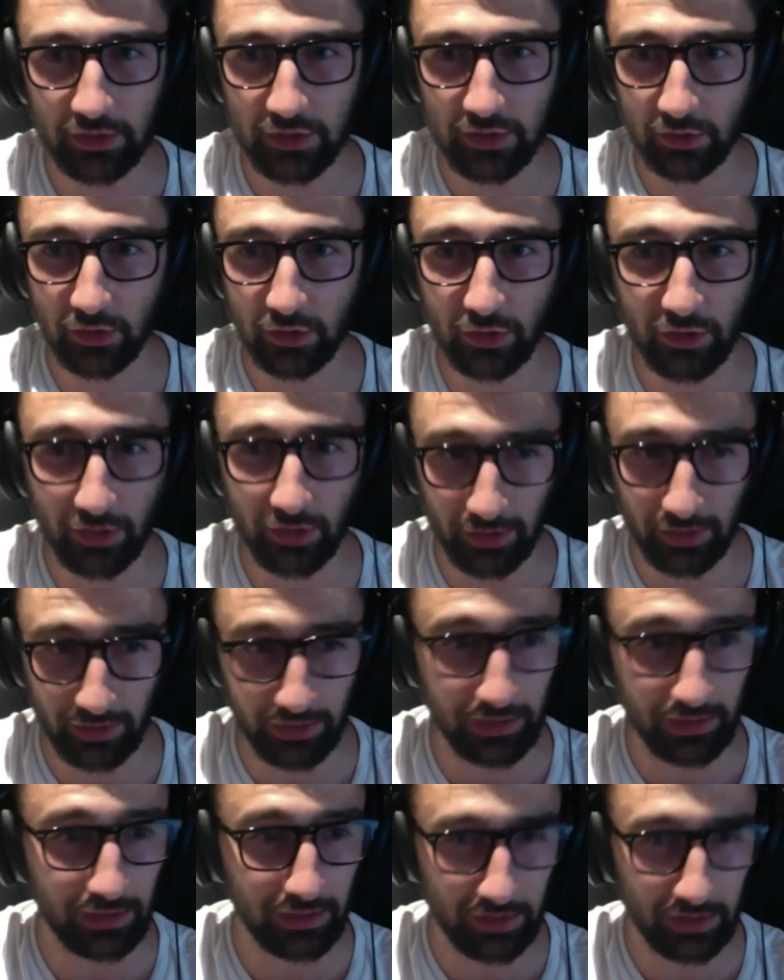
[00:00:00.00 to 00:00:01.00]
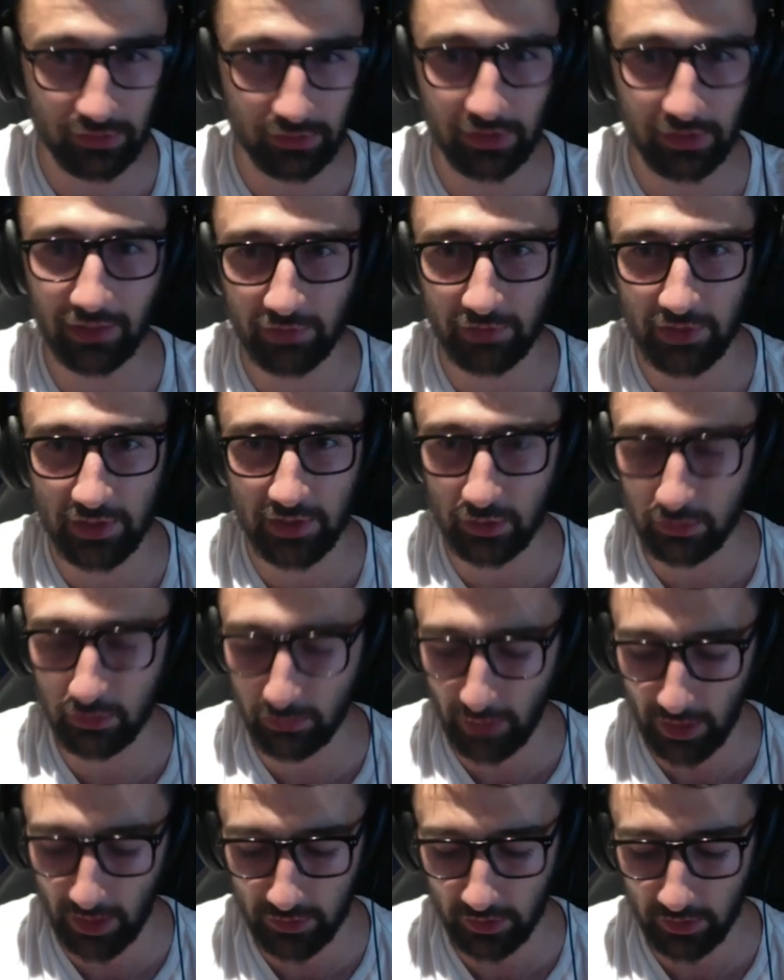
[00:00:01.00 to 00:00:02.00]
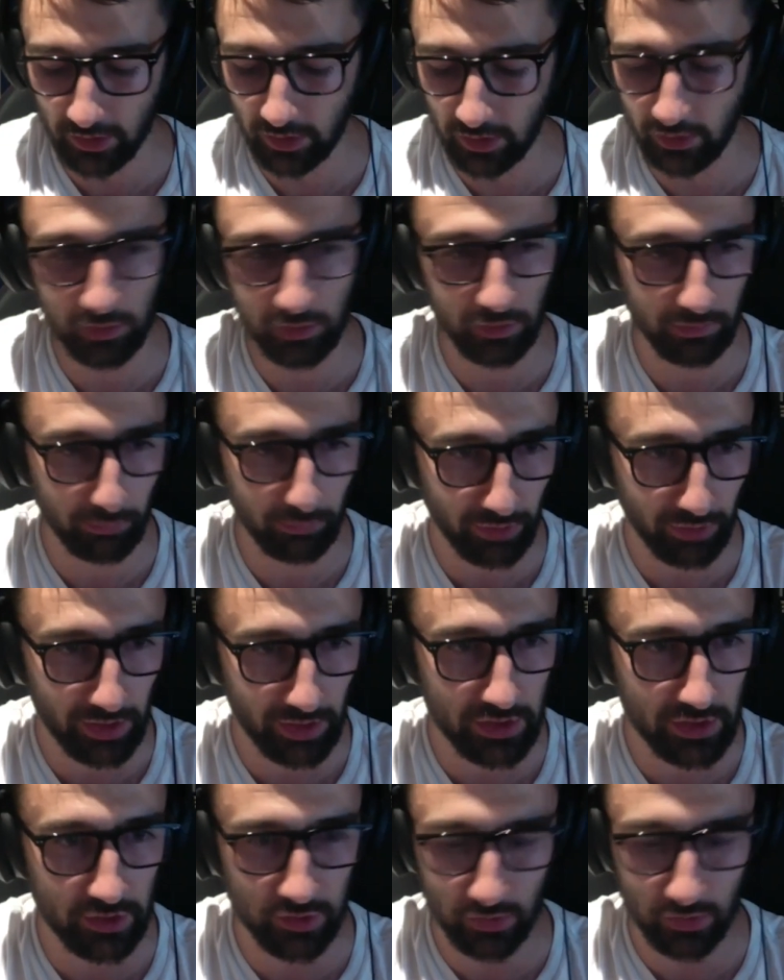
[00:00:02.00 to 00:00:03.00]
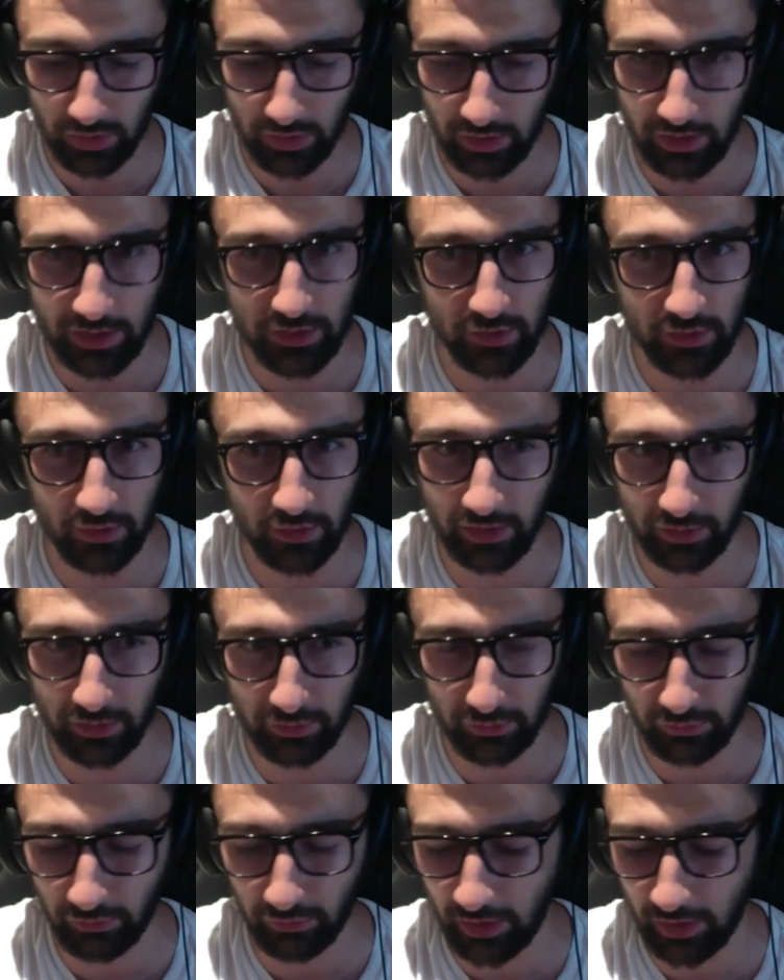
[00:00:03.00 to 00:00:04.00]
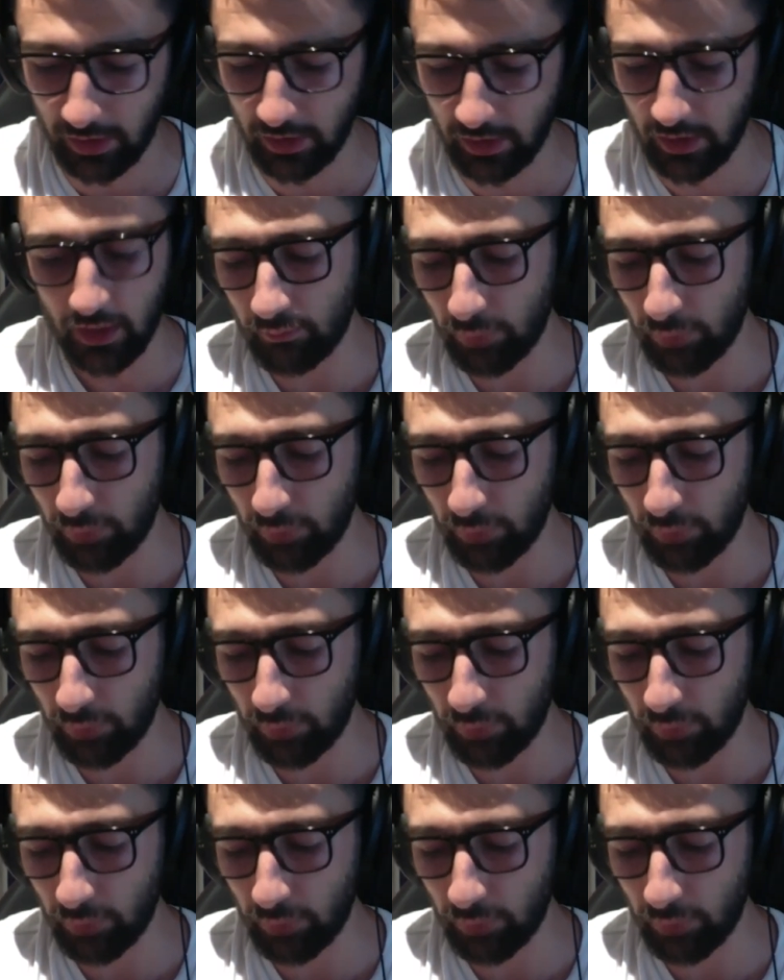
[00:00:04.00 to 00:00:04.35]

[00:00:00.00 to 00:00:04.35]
So look at literally every single metric, your impressions, your clicks, your click-through rate,